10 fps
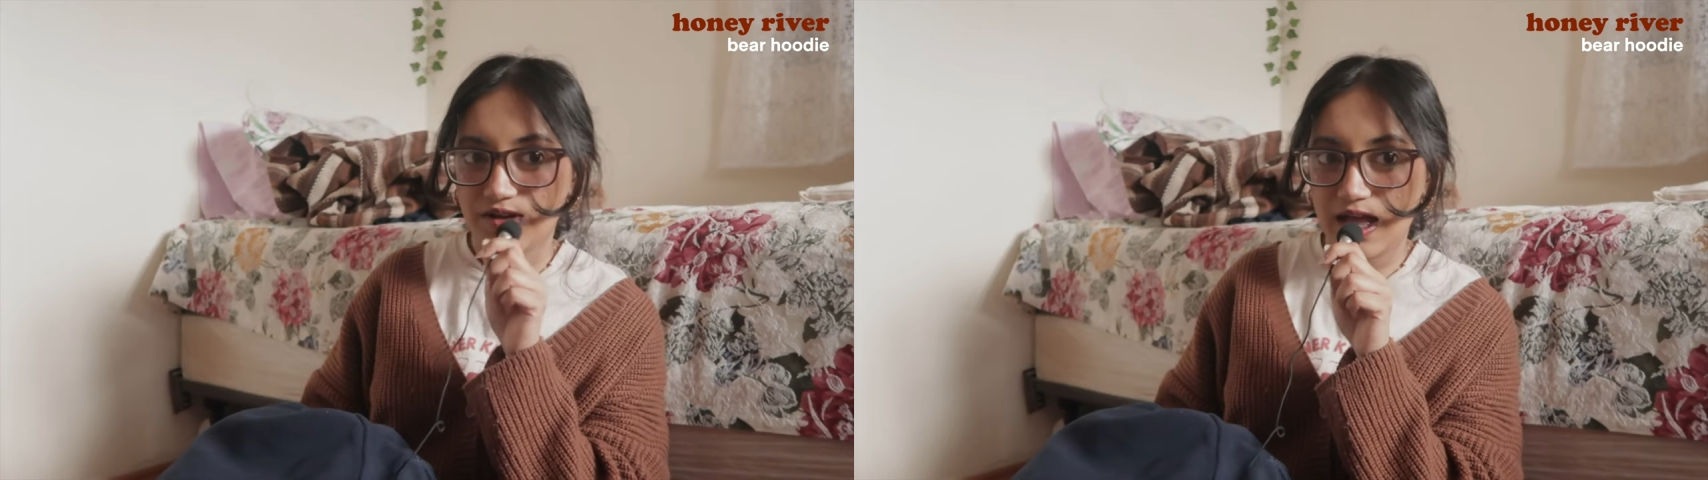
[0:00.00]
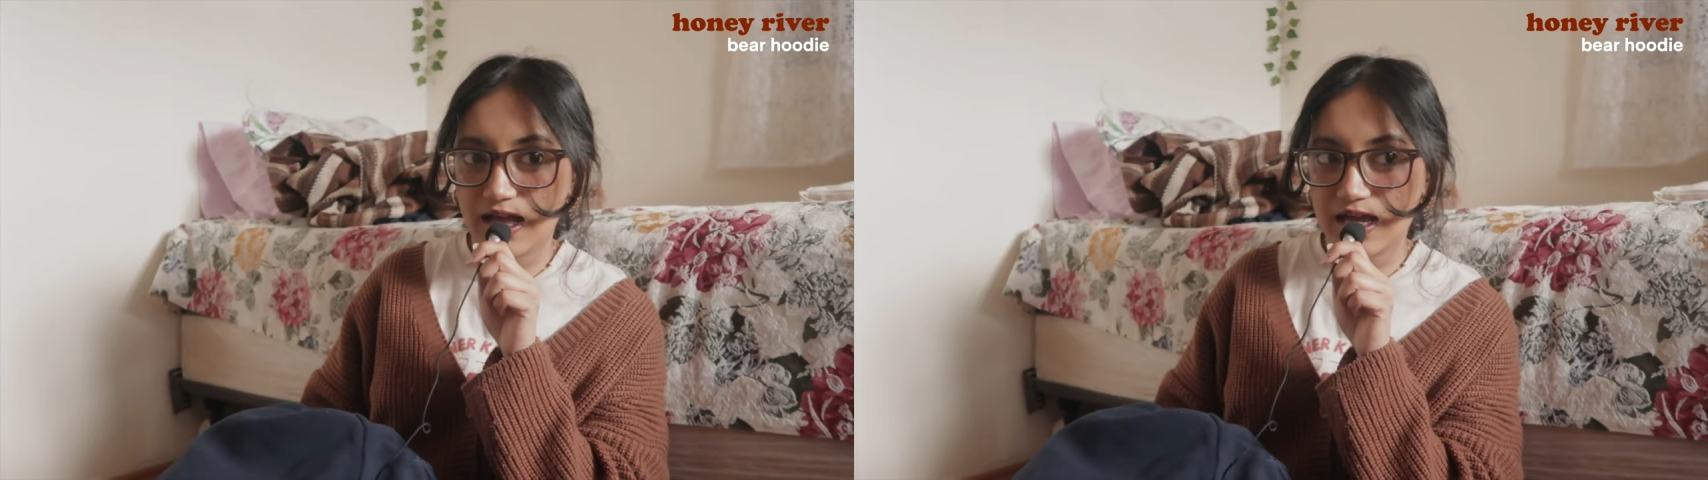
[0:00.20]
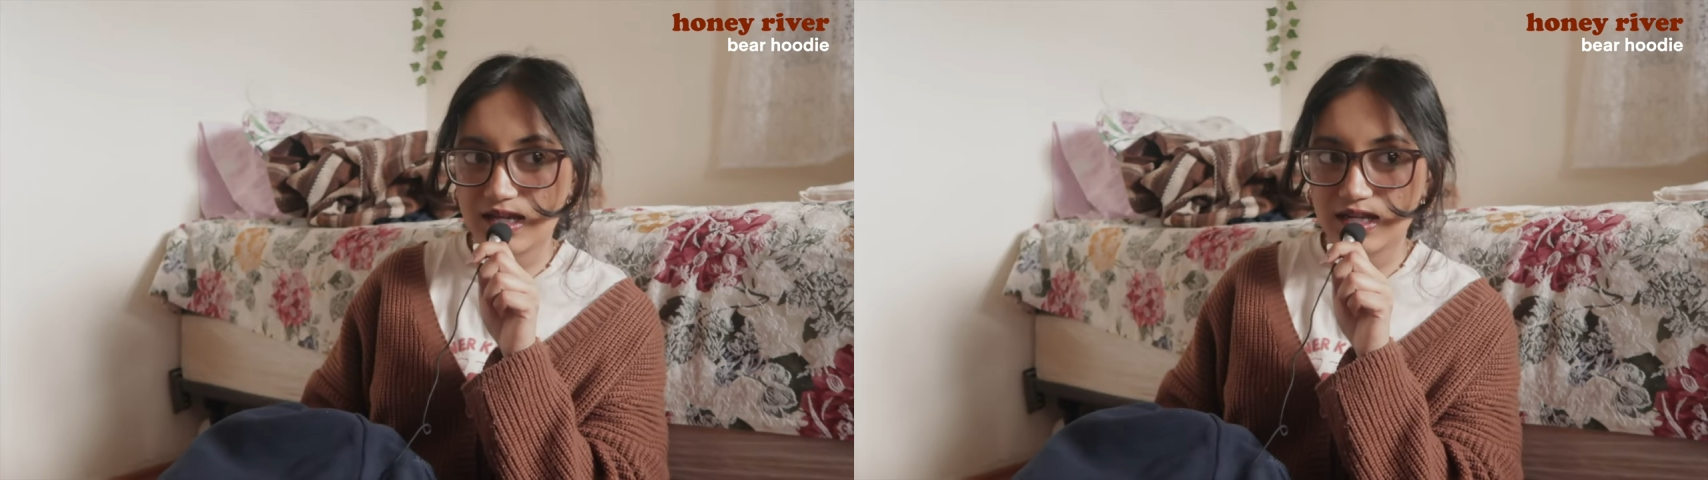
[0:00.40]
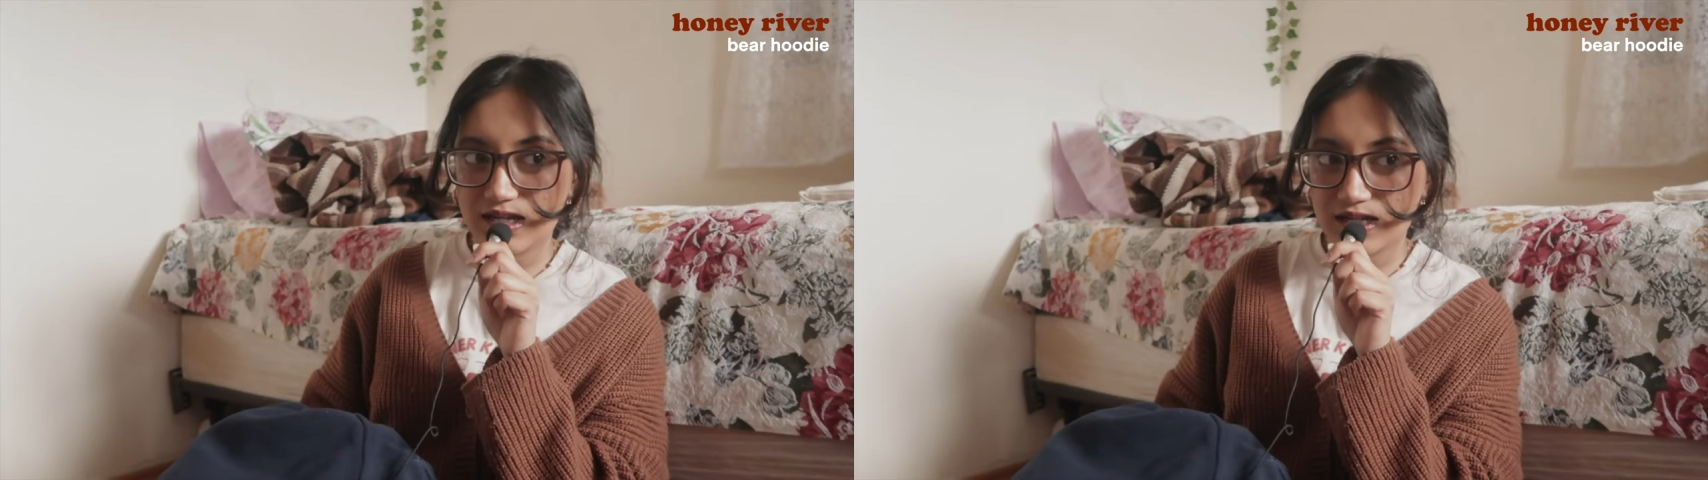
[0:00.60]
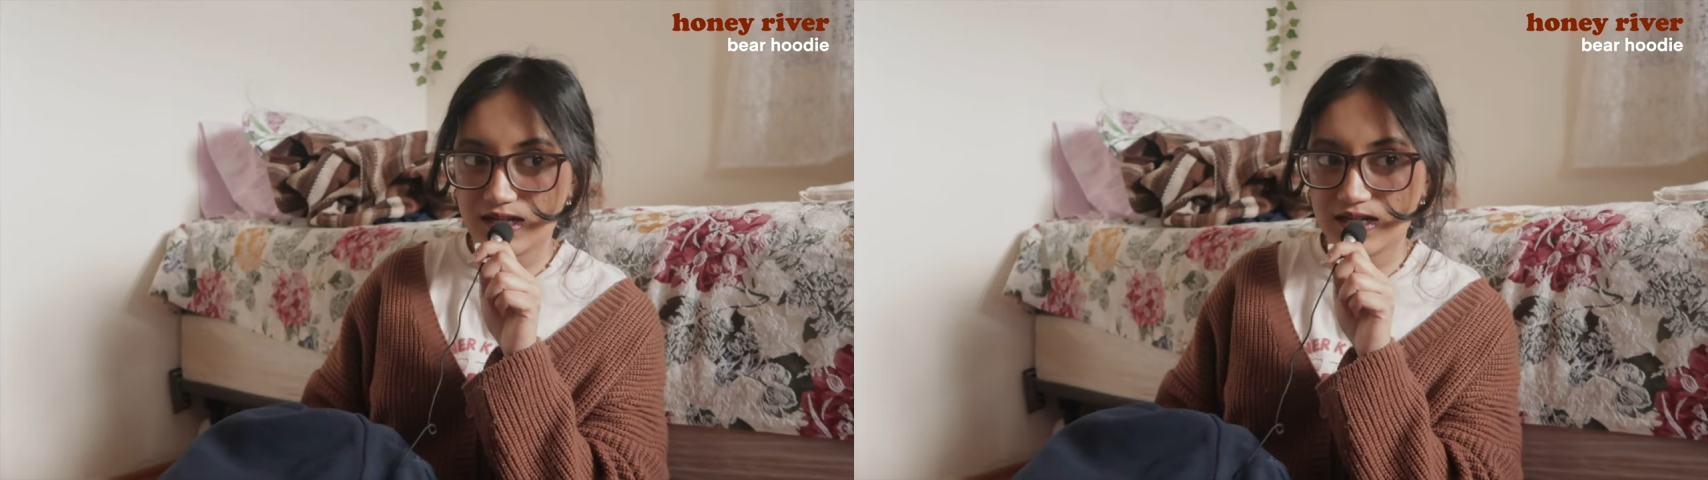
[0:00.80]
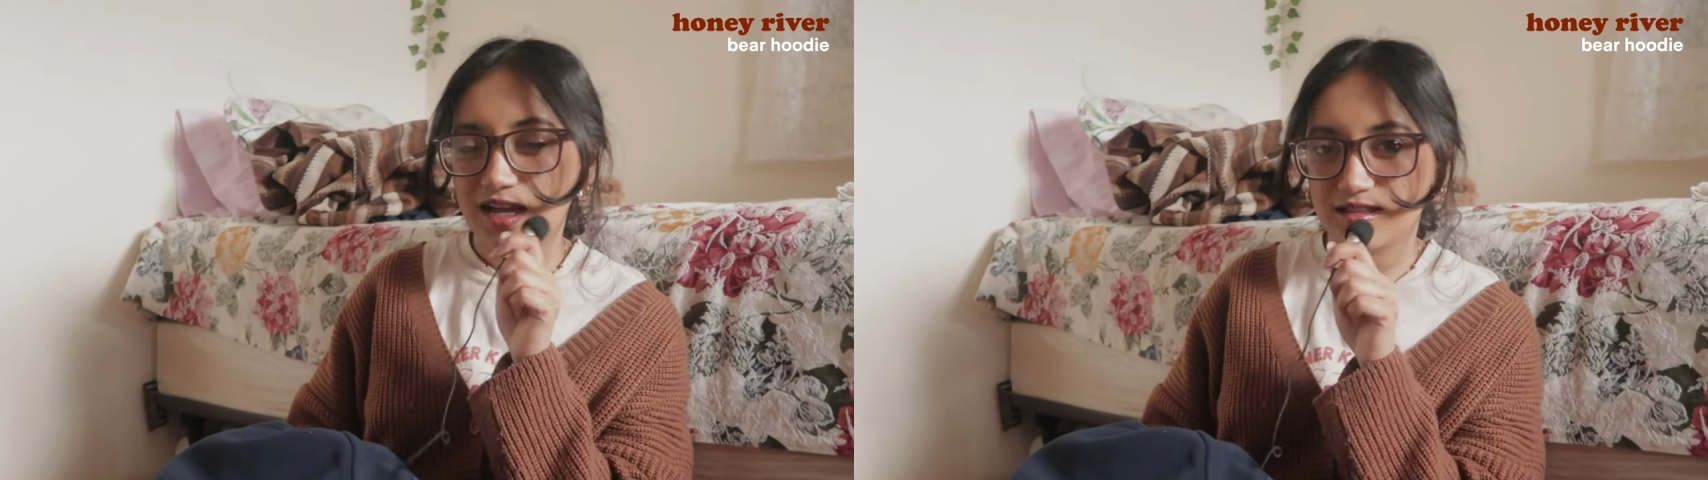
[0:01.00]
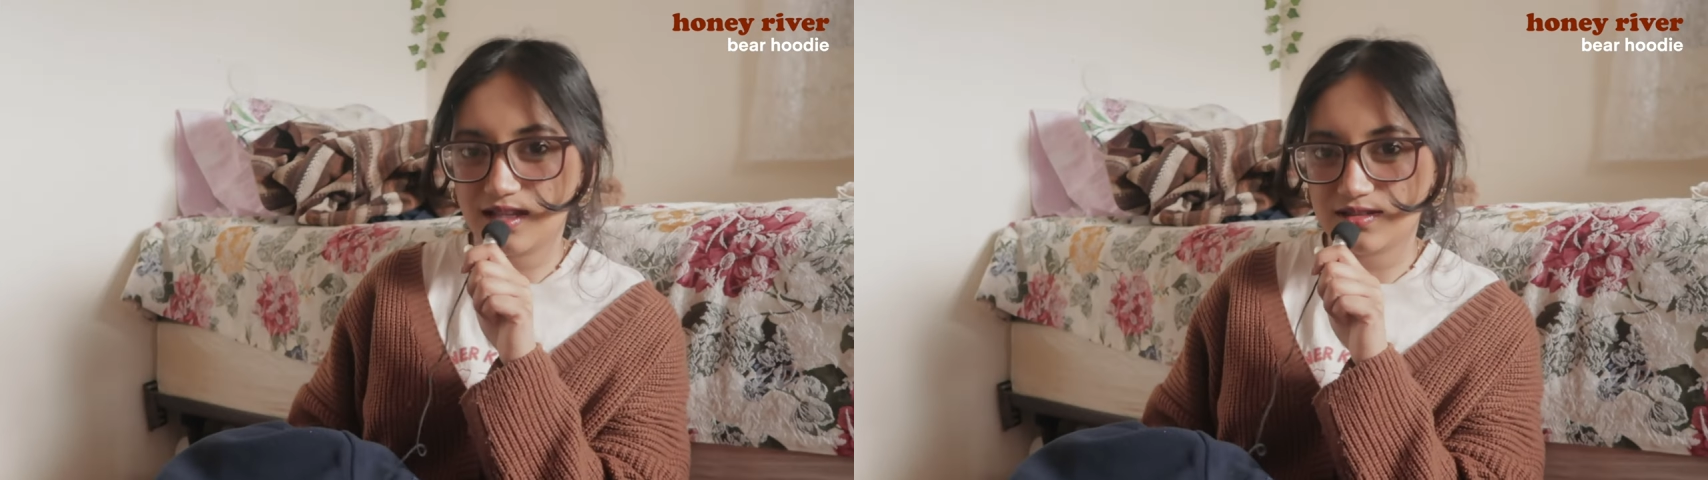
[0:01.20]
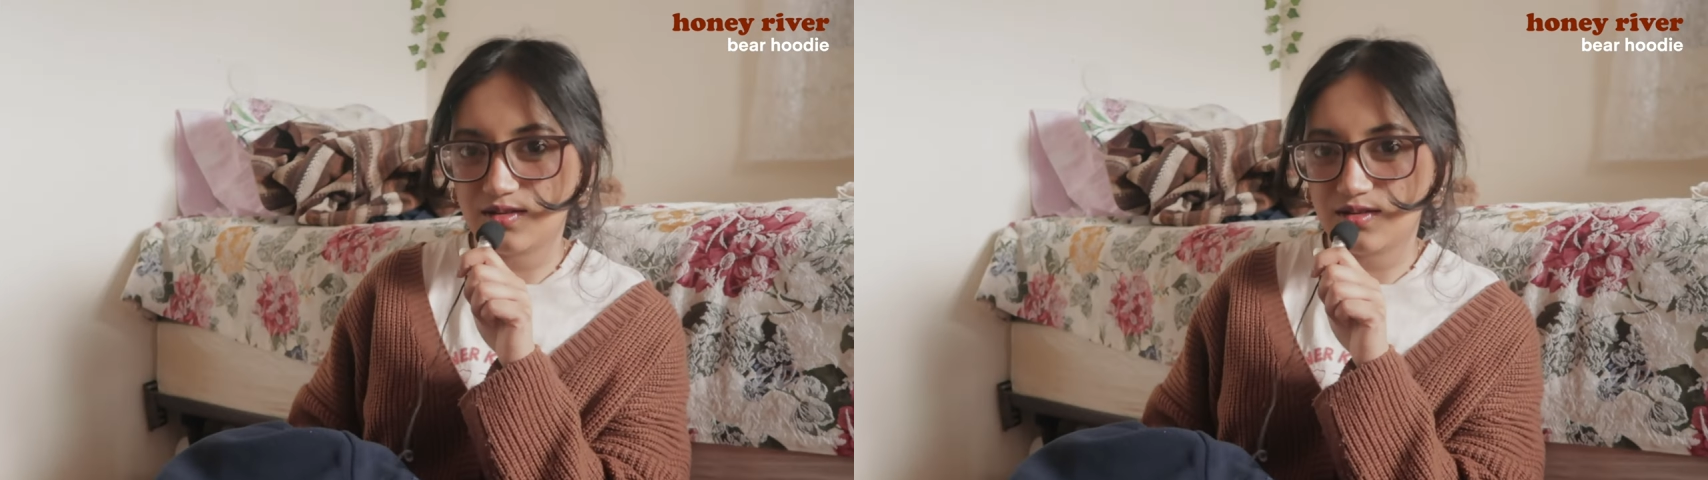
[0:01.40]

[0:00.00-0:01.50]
red. I think that's